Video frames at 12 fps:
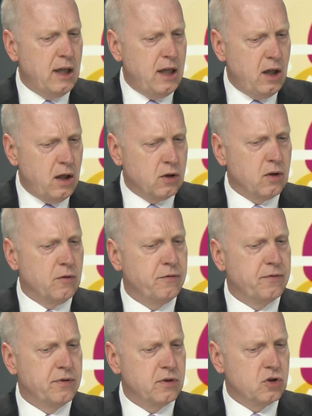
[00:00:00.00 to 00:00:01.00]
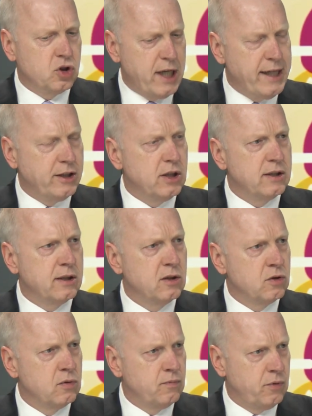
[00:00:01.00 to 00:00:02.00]
a lot of changes,
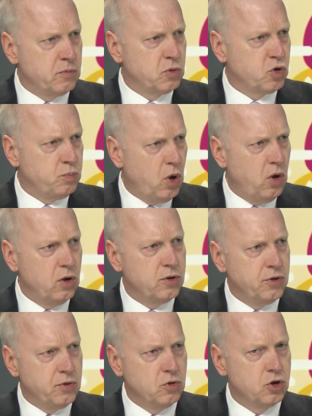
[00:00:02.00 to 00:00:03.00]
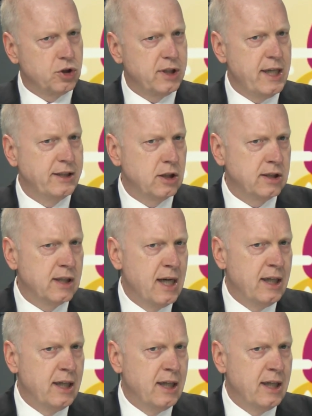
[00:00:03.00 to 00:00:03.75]
from small to huge changes.